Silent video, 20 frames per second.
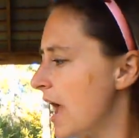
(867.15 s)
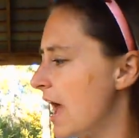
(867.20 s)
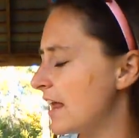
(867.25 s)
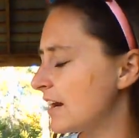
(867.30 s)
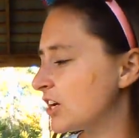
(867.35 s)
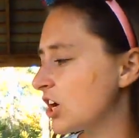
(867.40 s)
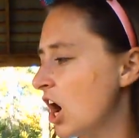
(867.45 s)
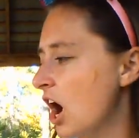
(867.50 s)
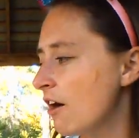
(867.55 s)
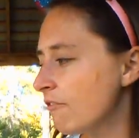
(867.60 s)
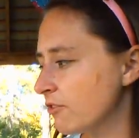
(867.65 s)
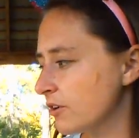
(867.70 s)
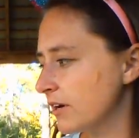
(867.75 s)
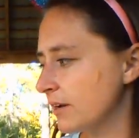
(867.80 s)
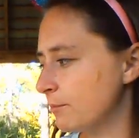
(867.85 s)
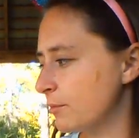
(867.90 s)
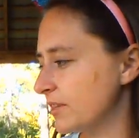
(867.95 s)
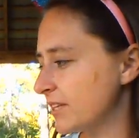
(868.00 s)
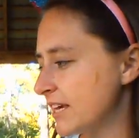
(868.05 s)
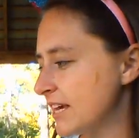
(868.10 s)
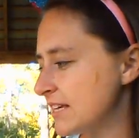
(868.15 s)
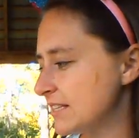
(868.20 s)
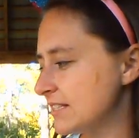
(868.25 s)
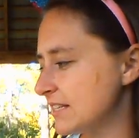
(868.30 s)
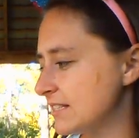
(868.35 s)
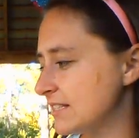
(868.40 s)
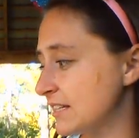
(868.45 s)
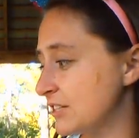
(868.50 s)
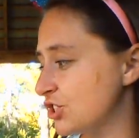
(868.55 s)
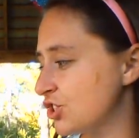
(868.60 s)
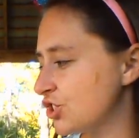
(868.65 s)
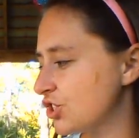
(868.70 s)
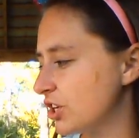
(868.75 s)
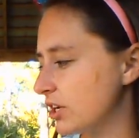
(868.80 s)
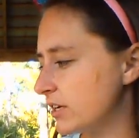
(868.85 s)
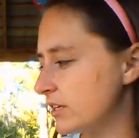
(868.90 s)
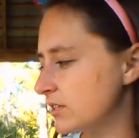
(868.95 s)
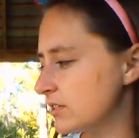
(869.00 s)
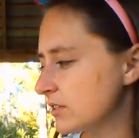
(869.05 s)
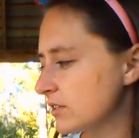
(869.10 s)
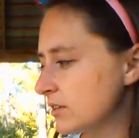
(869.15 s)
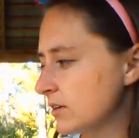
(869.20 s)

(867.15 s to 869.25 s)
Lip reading: and covered him with kisses and soot.